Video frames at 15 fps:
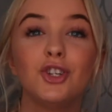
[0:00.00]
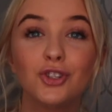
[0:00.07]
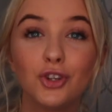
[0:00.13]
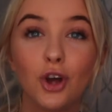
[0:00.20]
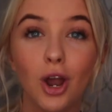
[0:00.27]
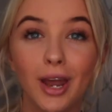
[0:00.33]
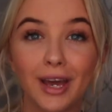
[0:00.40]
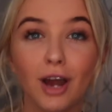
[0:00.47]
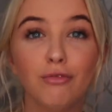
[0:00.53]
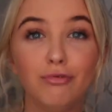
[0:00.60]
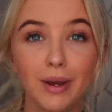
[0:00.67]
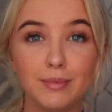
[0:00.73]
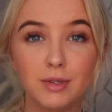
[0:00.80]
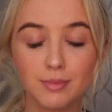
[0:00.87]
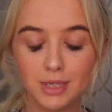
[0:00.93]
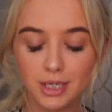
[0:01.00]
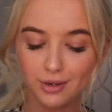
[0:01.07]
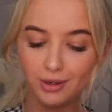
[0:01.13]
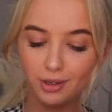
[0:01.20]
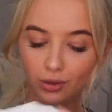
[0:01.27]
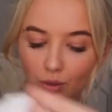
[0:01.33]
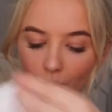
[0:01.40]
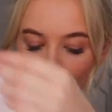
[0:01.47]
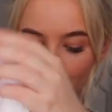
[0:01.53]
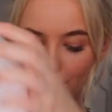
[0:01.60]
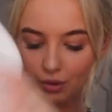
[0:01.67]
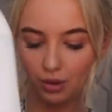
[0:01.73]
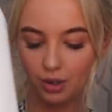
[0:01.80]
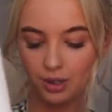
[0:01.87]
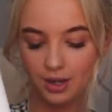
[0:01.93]
just got like a ribbed material going
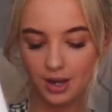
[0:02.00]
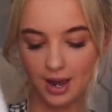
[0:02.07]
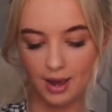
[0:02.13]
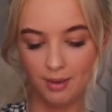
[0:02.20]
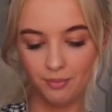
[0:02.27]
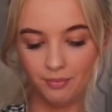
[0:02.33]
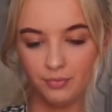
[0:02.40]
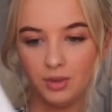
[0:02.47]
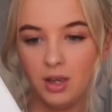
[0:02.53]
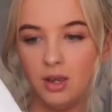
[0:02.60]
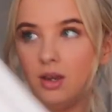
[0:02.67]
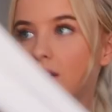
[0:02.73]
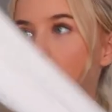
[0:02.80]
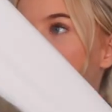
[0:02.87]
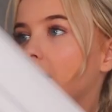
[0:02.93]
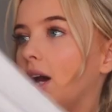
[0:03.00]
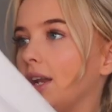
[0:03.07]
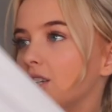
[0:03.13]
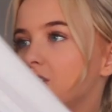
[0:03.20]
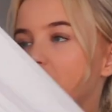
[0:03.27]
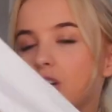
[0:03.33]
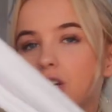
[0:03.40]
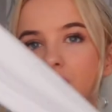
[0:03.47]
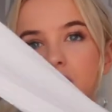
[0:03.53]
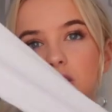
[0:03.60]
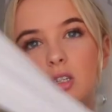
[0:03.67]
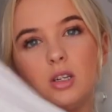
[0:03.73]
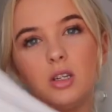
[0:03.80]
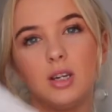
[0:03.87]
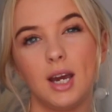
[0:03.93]
on. Um, and uh, it's
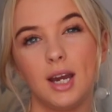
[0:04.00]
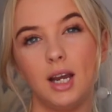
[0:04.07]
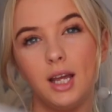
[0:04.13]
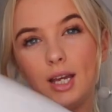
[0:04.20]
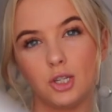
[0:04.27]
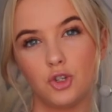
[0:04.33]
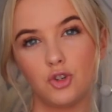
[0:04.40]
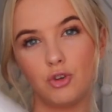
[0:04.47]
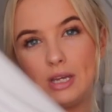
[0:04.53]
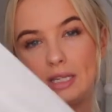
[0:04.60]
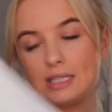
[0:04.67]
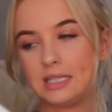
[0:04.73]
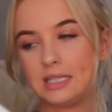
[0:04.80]
just kind of like a straight